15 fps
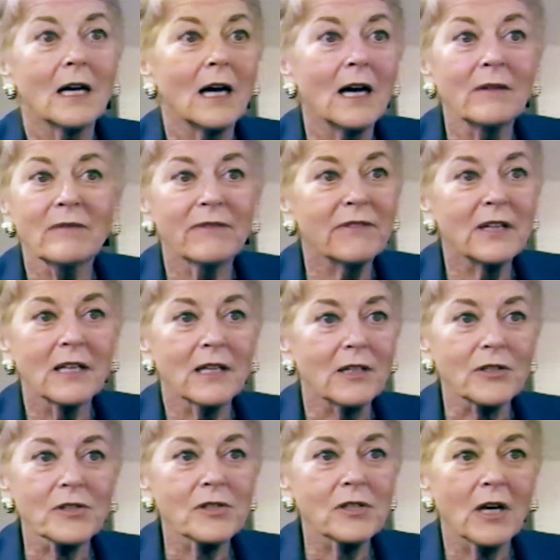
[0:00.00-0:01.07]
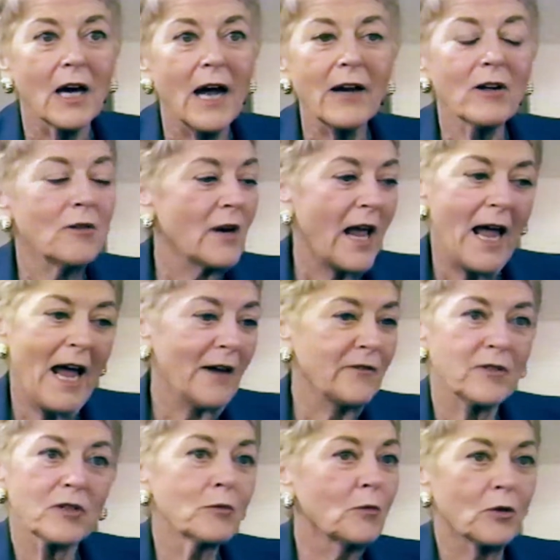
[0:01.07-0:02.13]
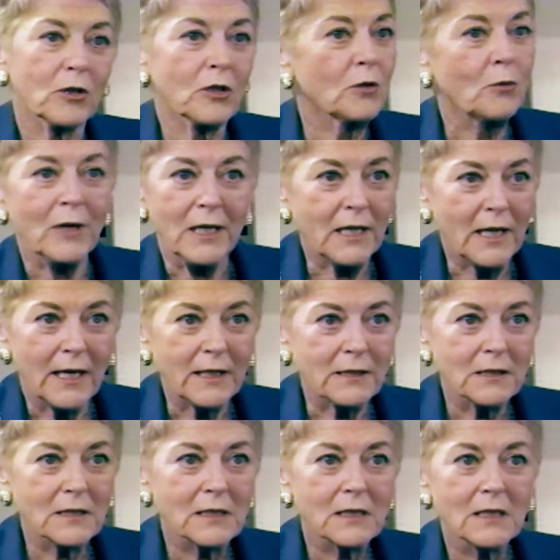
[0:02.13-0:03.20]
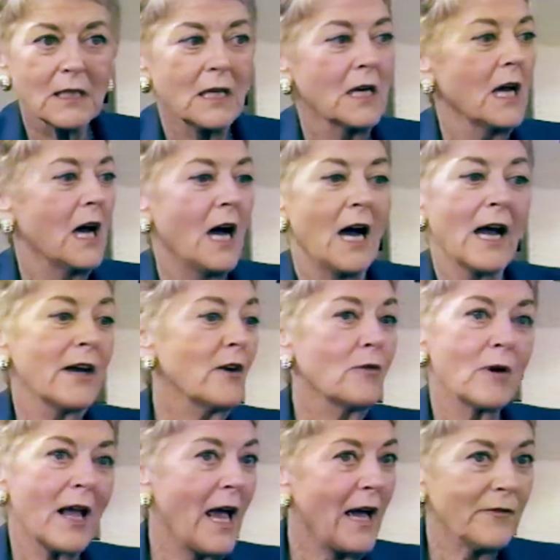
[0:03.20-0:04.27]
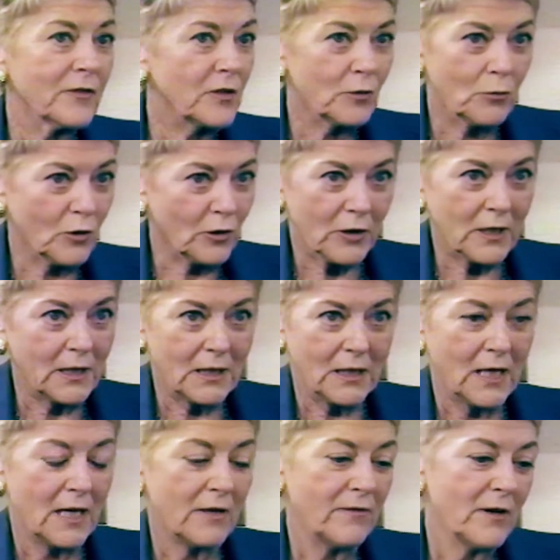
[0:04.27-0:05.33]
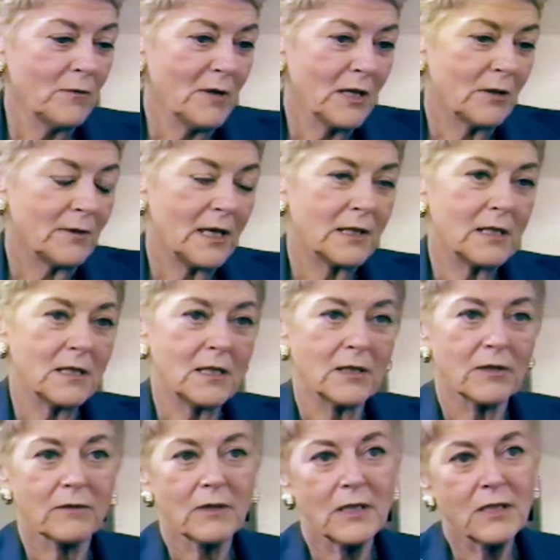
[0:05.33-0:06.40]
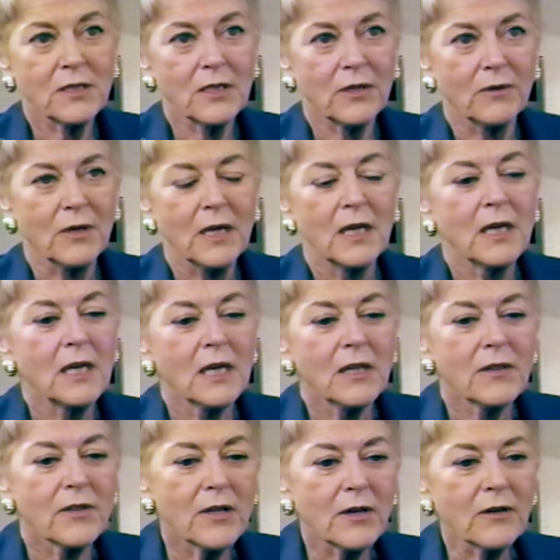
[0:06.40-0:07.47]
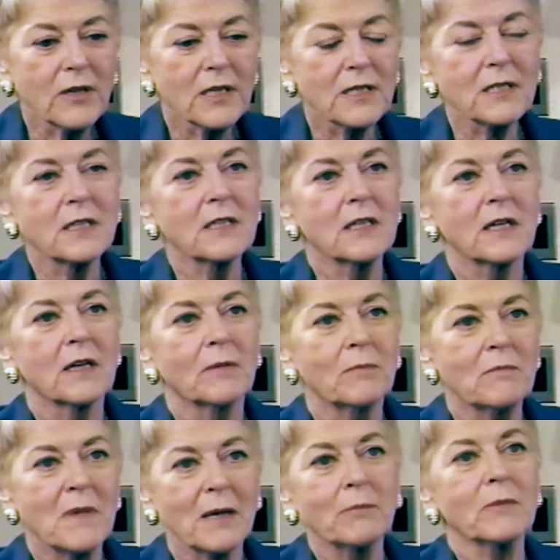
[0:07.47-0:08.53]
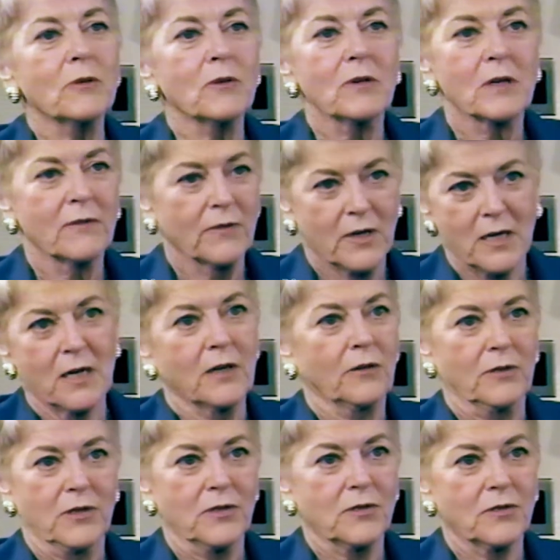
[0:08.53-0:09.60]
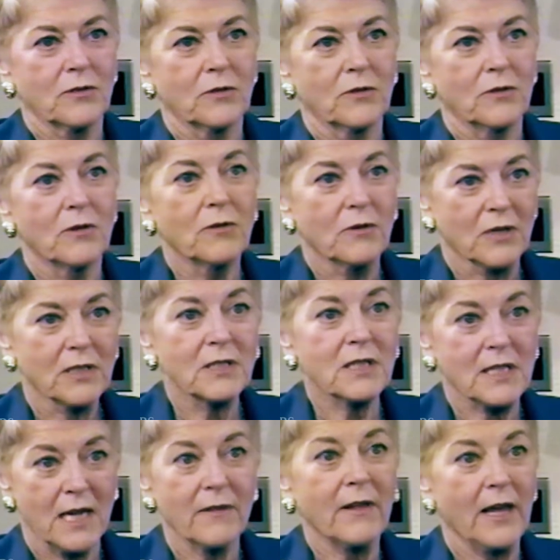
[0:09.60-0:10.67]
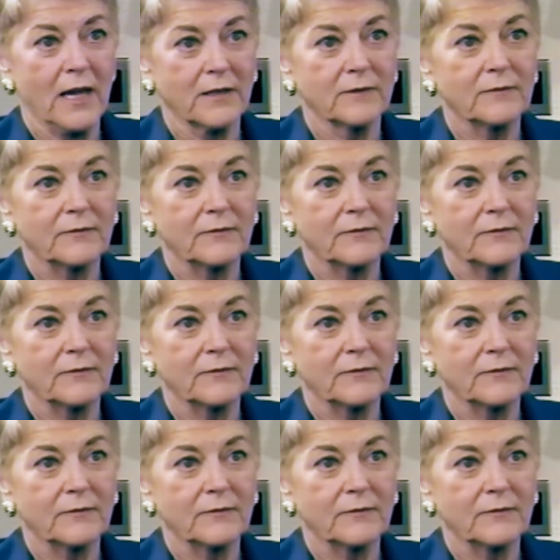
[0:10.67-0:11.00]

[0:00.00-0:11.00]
I'm finished. I don't have to work weekends. I don't have to work at night. If I want to go out to dinner, I do. There isn't a member of Congress who can say that.